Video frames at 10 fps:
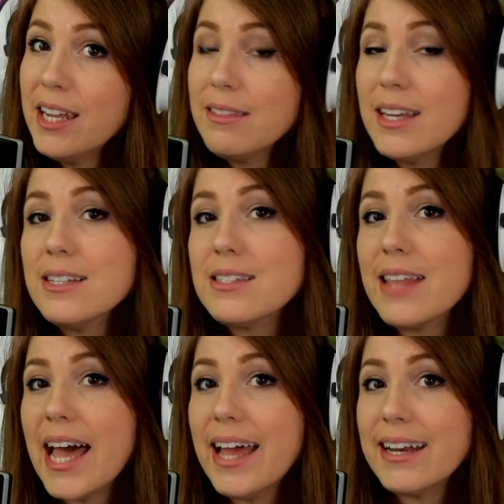thinks
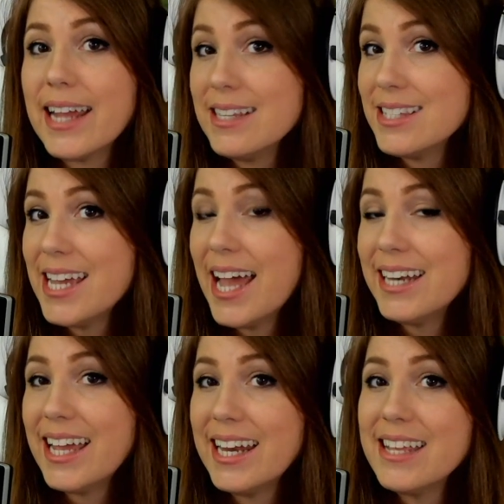that
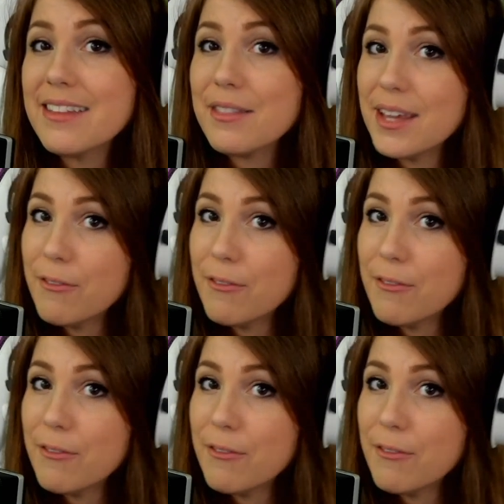ATN getting the